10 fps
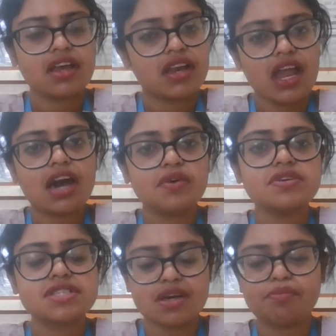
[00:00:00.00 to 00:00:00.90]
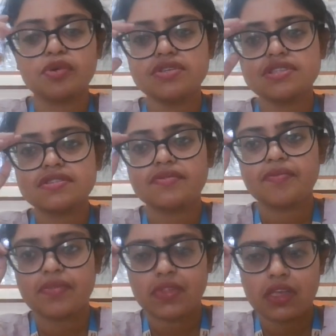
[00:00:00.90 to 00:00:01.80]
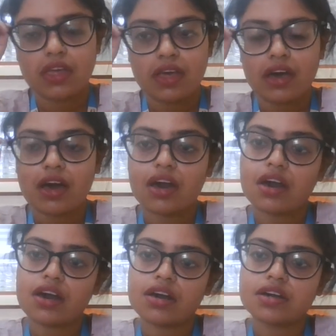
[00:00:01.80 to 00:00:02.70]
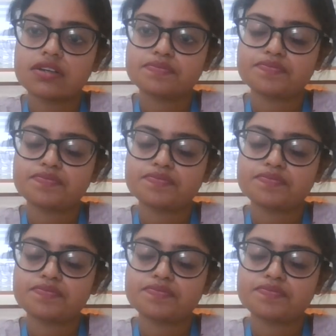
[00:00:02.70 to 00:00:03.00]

Now, suppose uh,